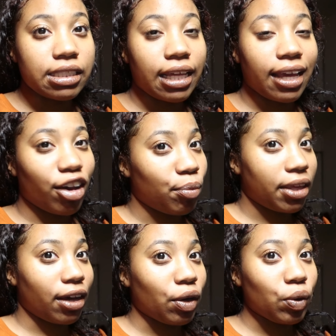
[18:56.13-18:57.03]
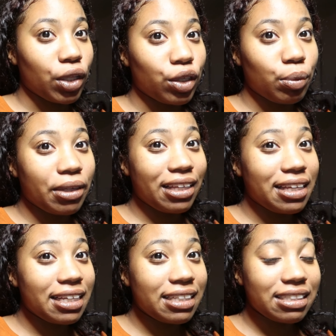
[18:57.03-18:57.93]
they can help me out a little
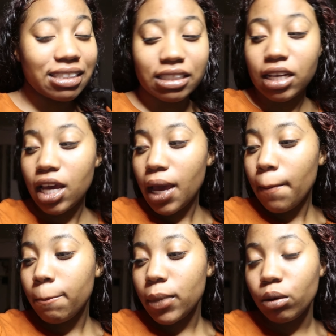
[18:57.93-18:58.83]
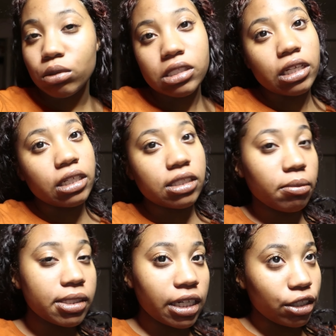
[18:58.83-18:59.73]
bit. But we'll see because they they'd
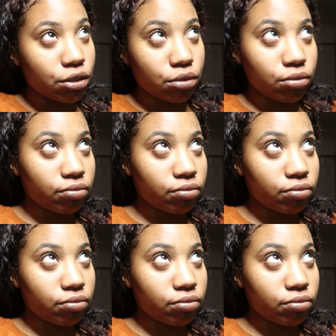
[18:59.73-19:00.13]
be tired too.